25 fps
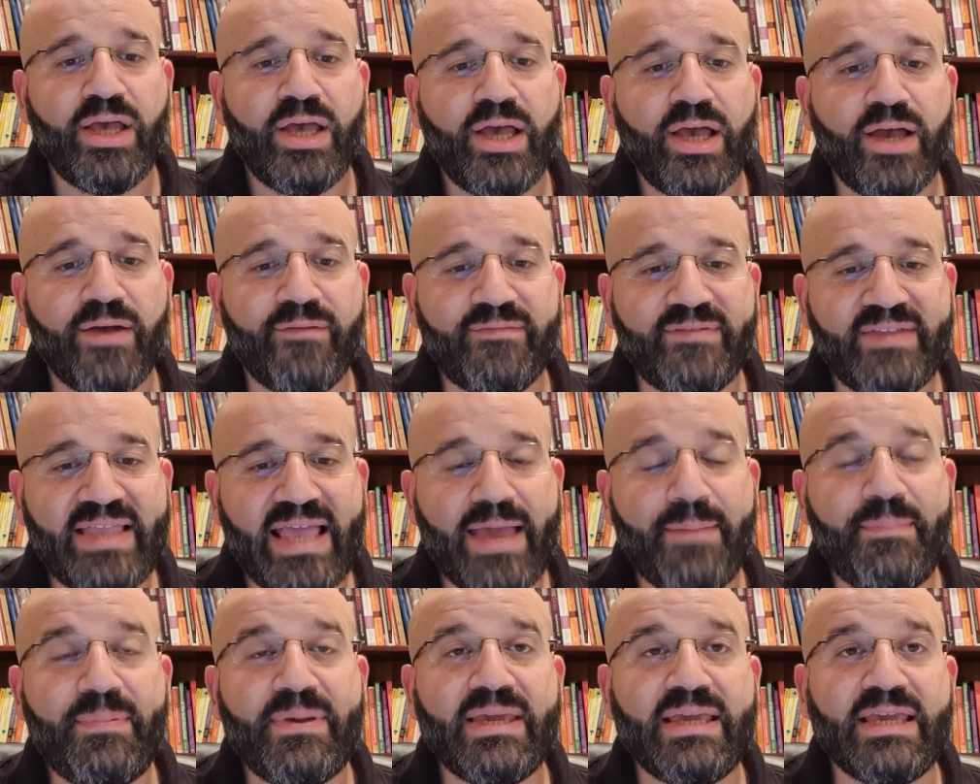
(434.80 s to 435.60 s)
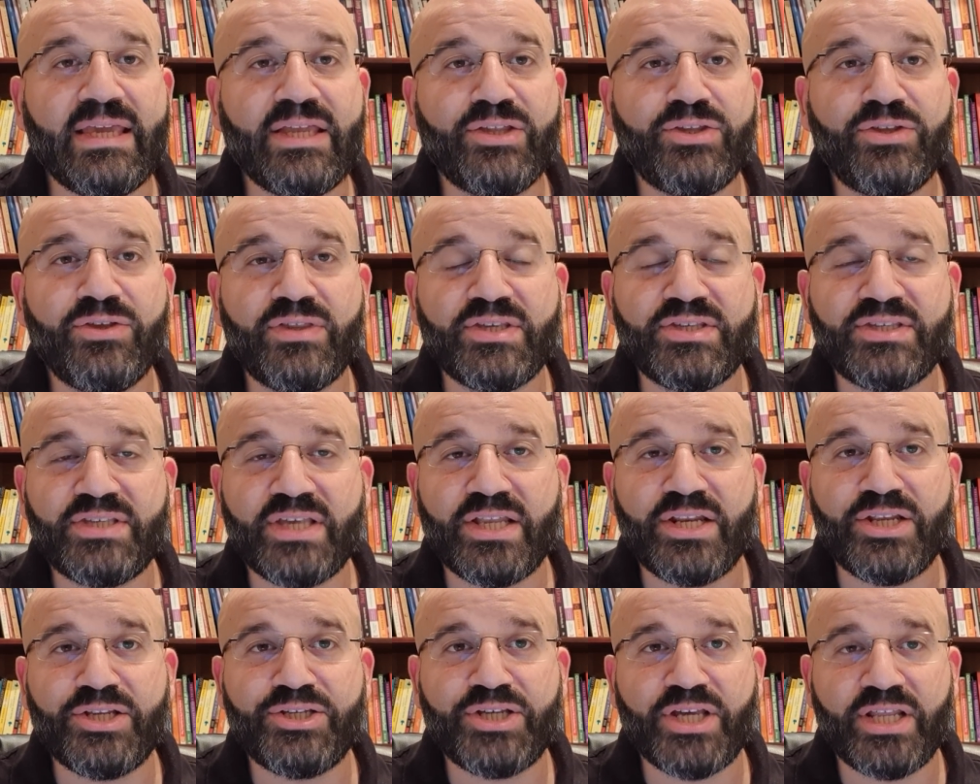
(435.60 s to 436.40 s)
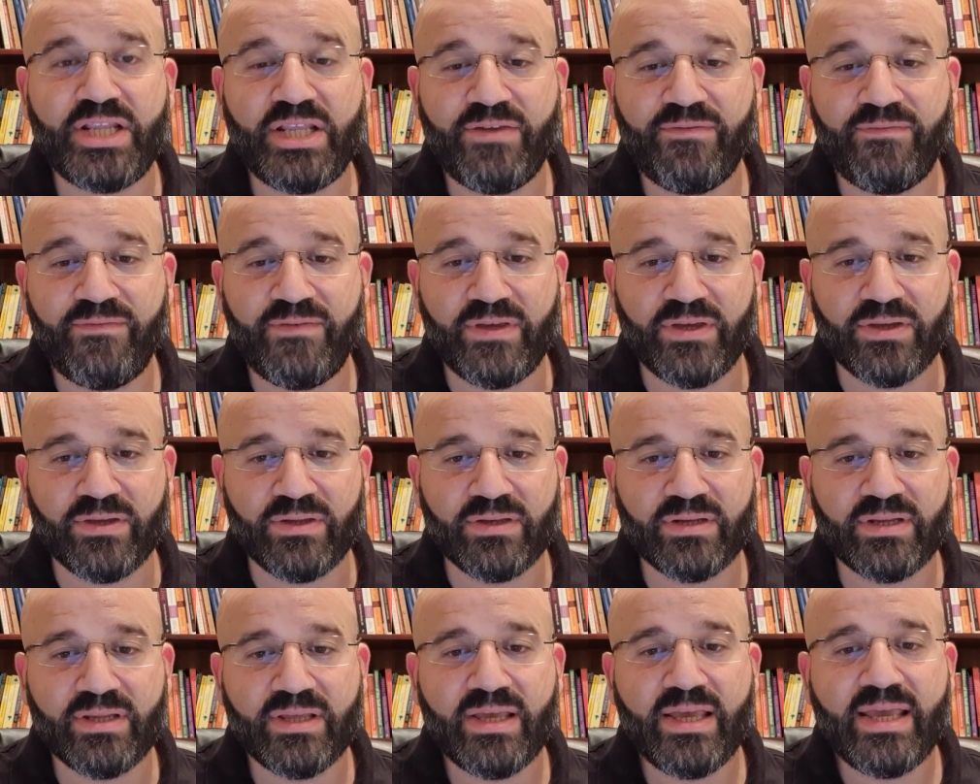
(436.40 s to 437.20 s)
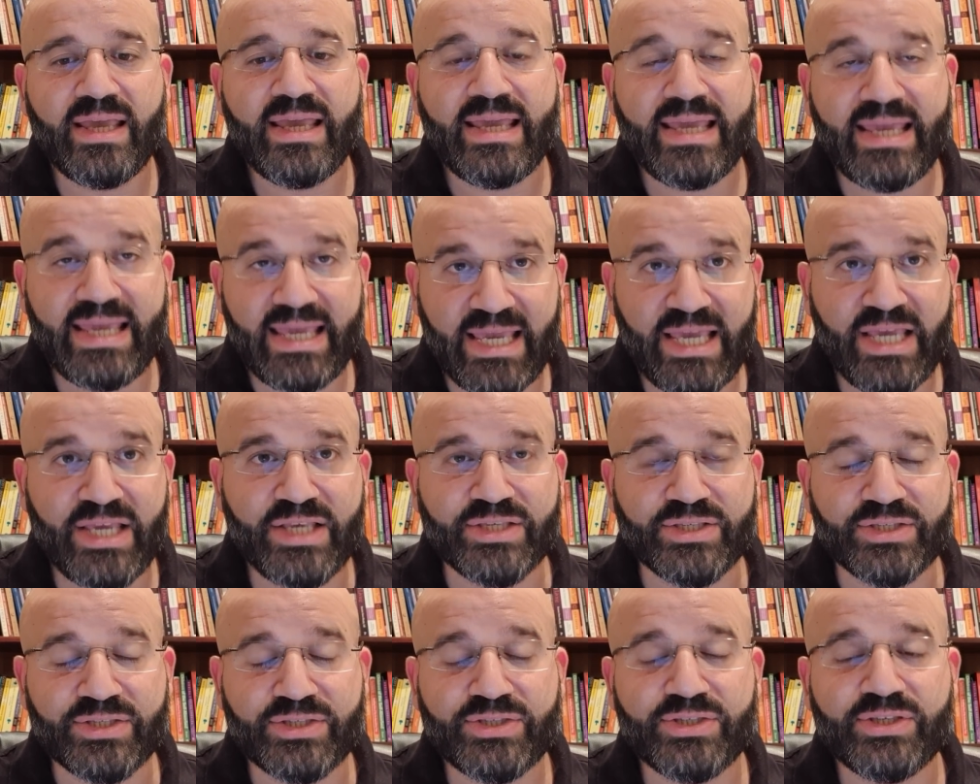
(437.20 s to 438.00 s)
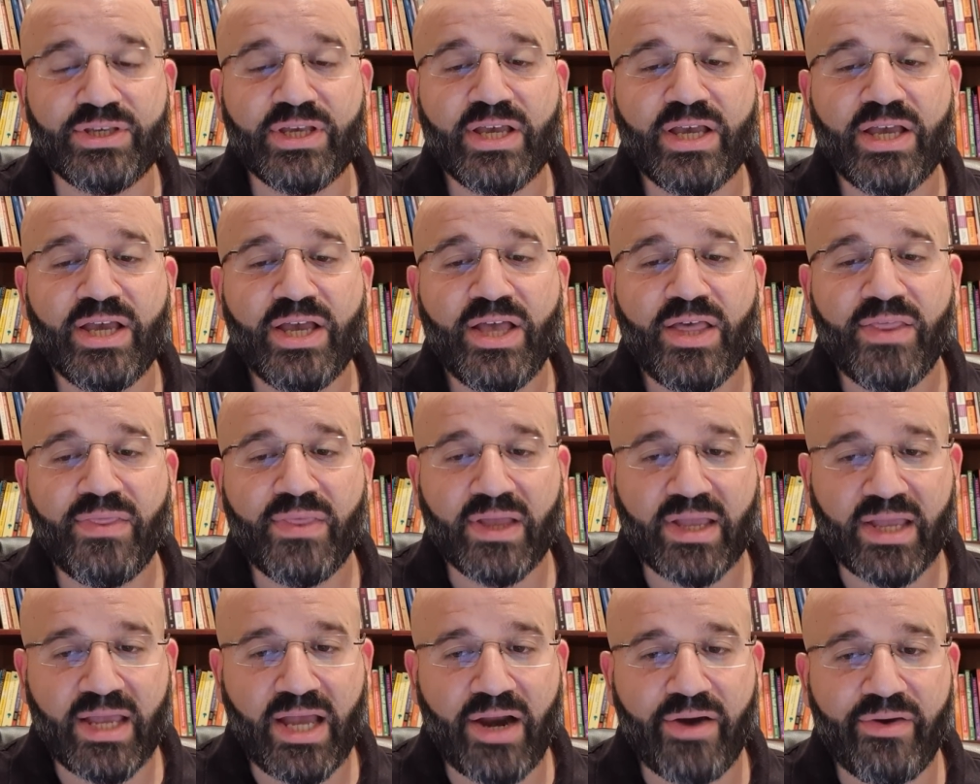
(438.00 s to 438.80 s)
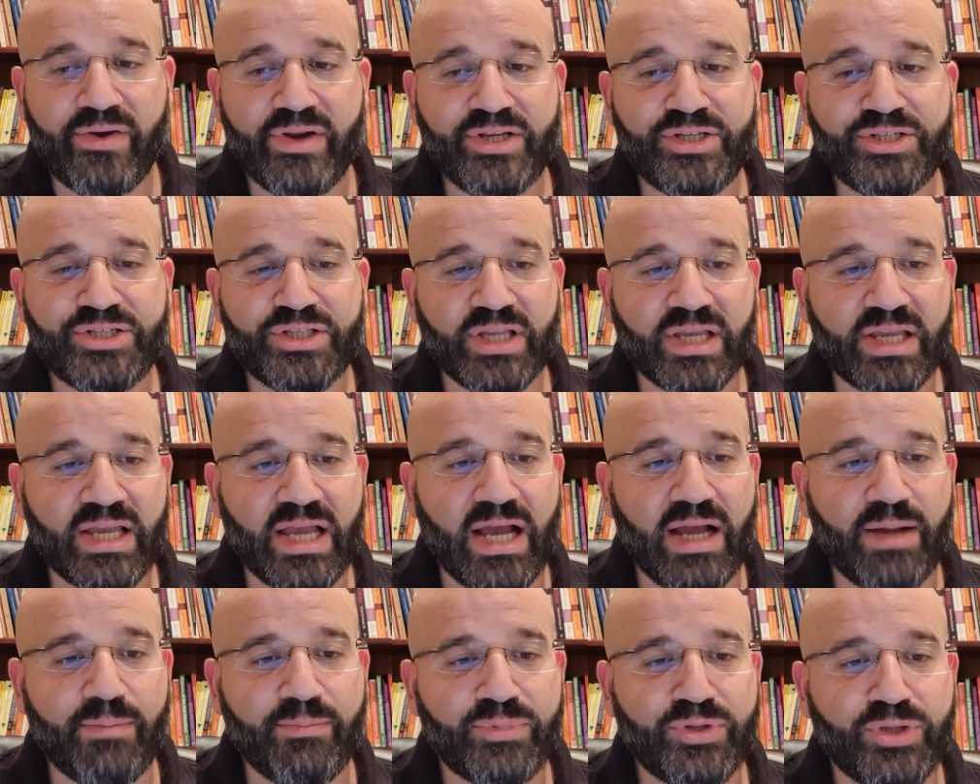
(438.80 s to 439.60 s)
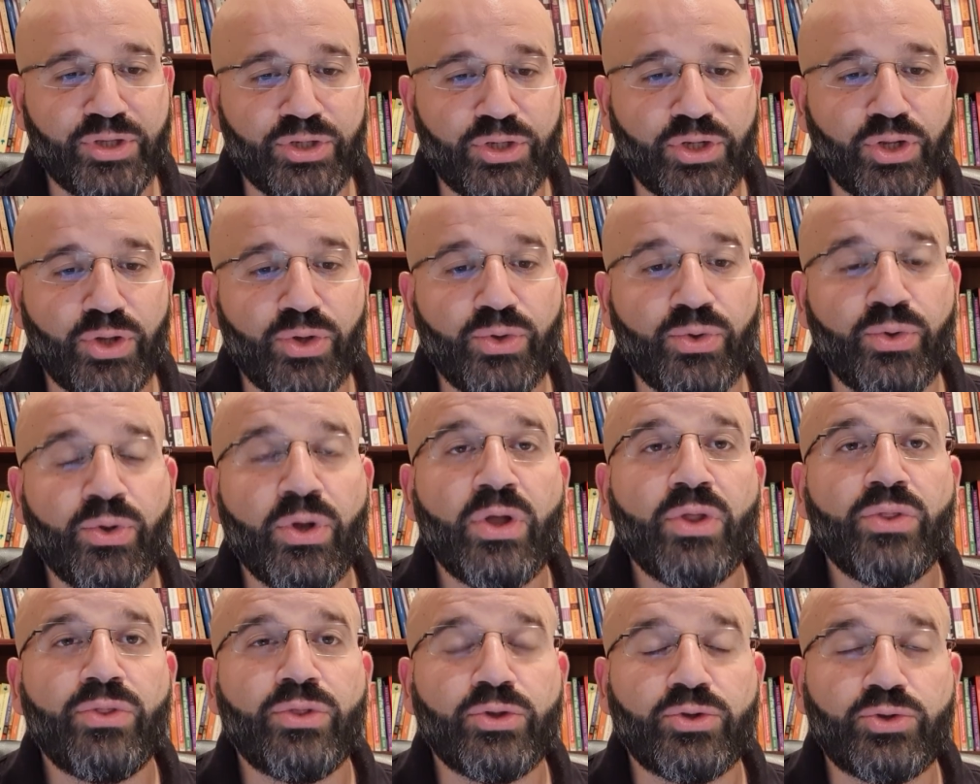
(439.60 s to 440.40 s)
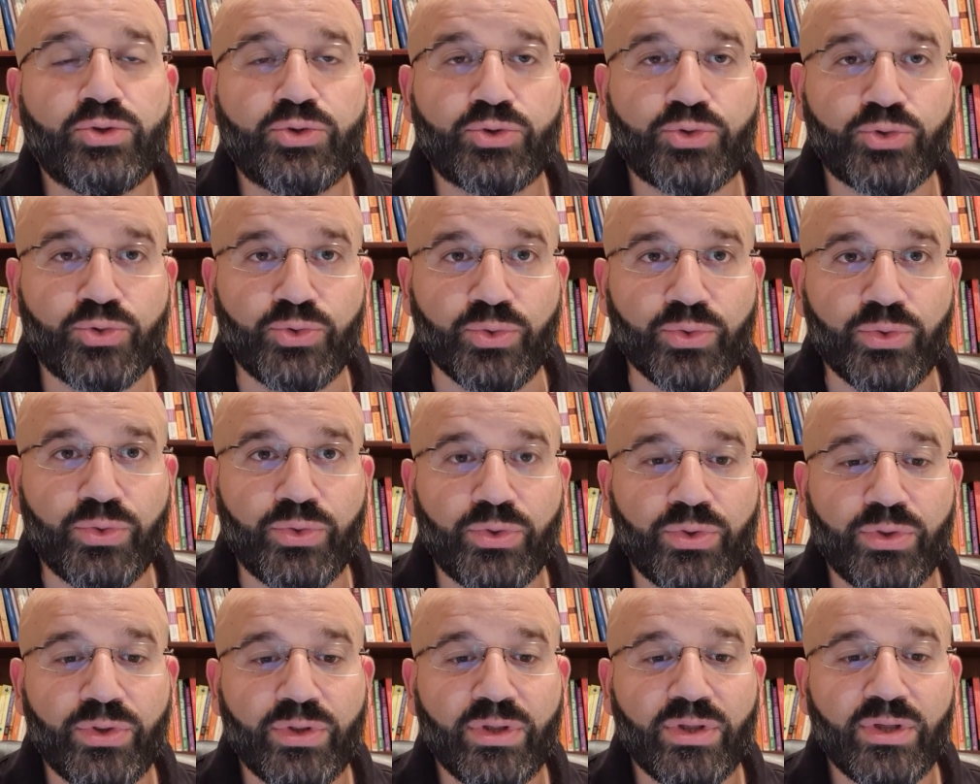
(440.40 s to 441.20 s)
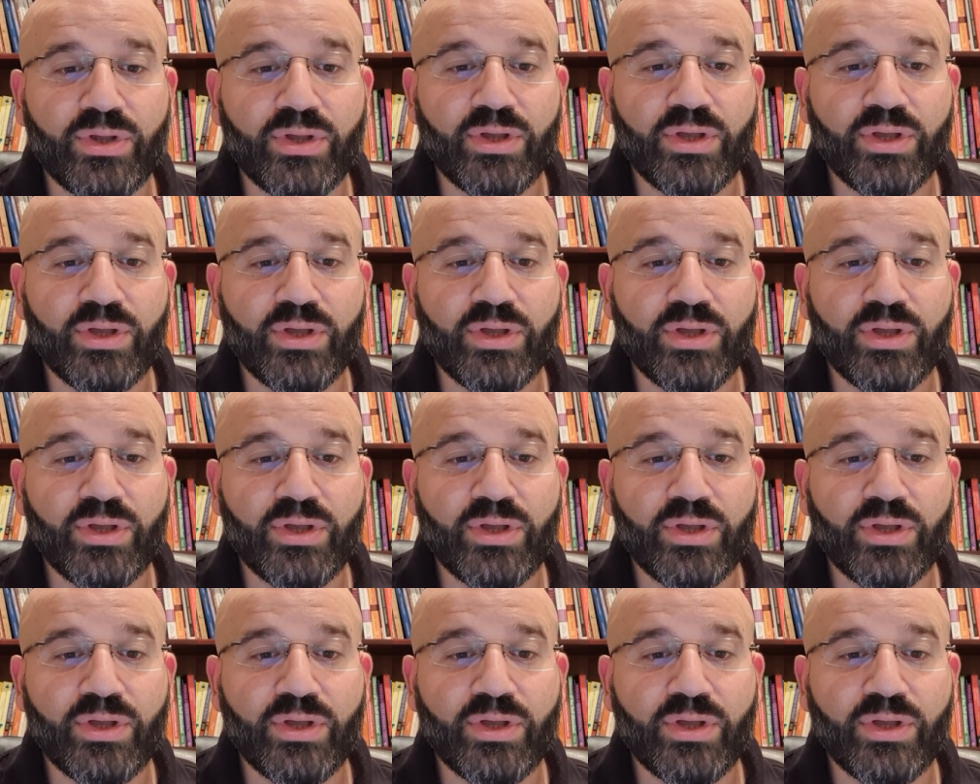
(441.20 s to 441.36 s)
of tapping into this energetic field, is the courage to come to know the truth,